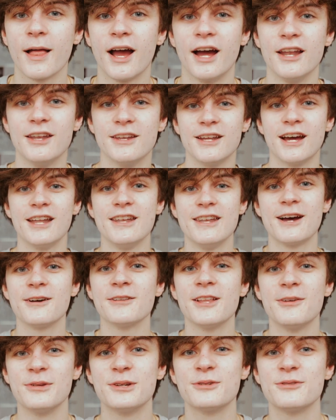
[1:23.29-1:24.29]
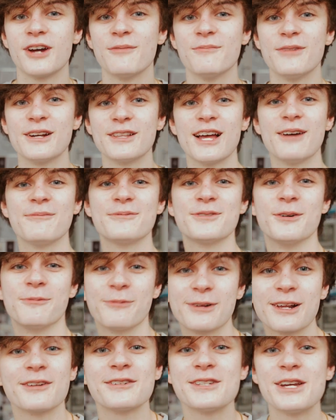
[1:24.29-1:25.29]
And now let me grab my
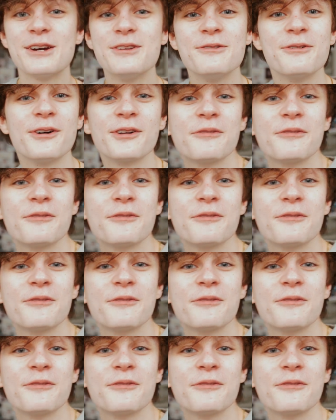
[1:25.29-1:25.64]
laptop and I'll tell you